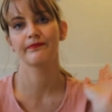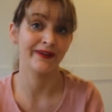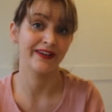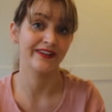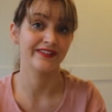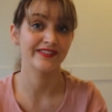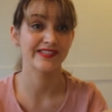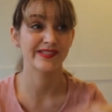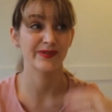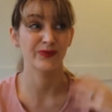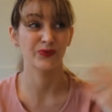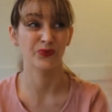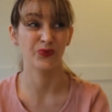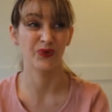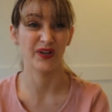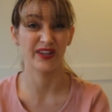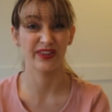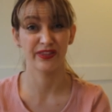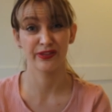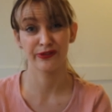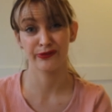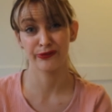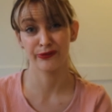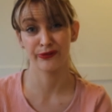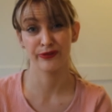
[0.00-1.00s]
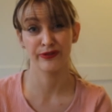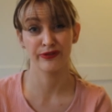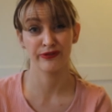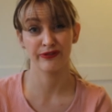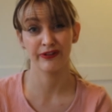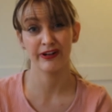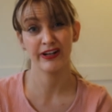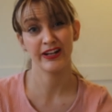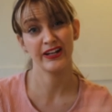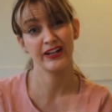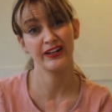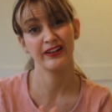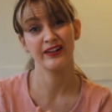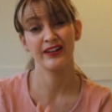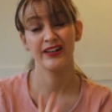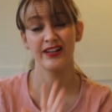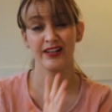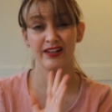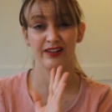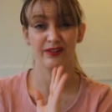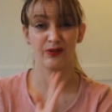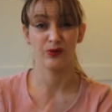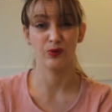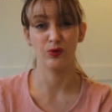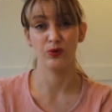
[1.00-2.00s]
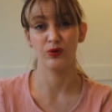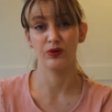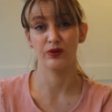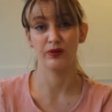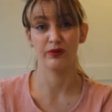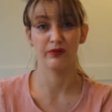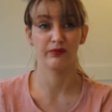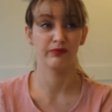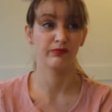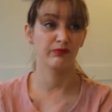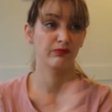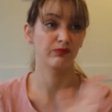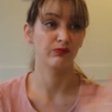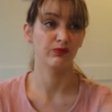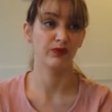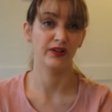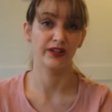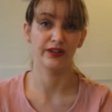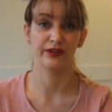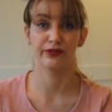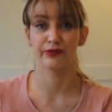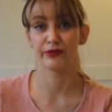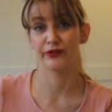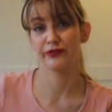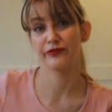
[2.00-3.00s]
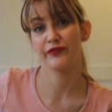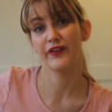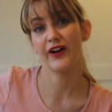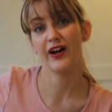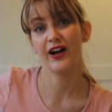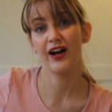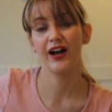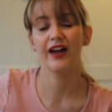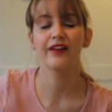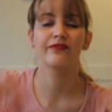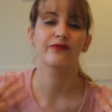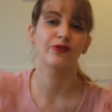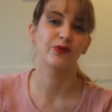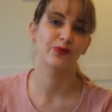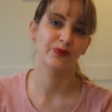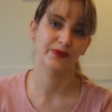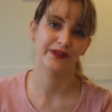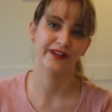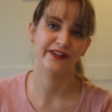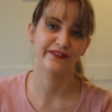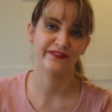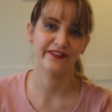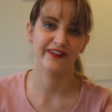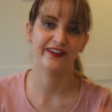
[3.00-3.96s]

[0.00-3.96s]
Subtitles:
beds 1 through 3, or 1 through 5 or whatever,